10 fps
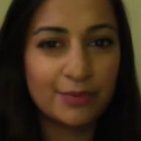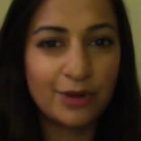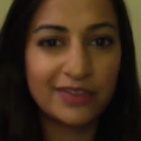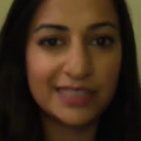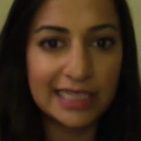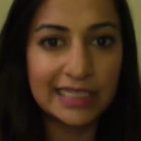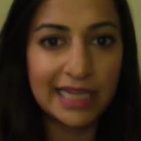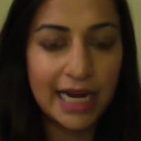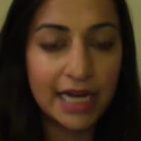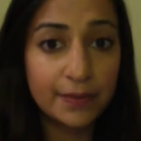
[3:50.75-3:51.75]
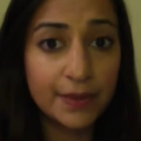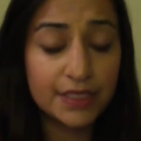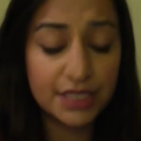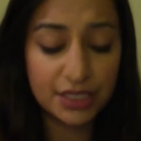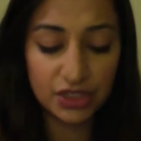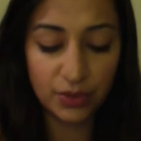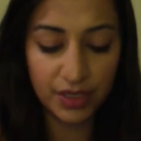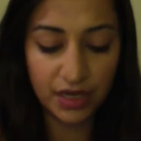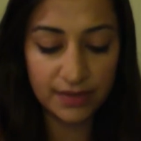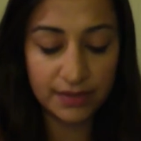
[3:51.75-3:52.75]
I'm more of a skincare kind of person. So when
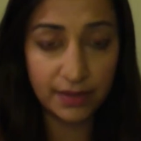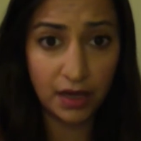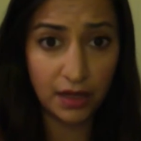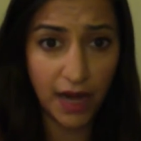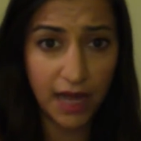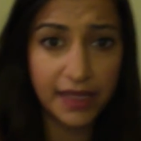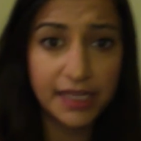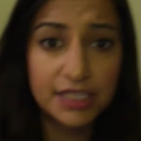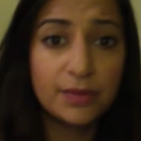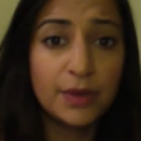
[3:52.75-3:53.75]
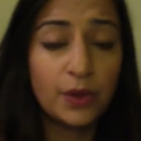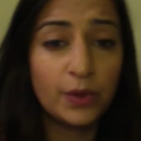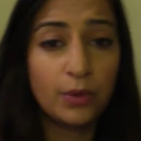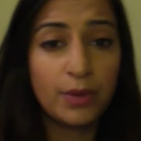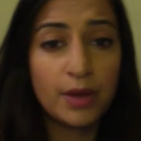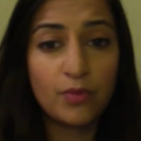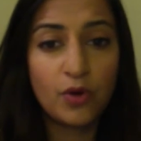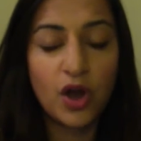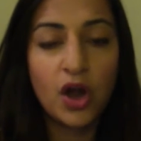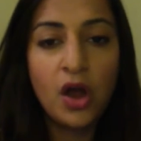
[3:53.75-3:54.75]
it comes to my color, I like it to be a little bit
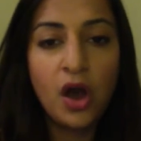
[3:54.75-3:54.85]
more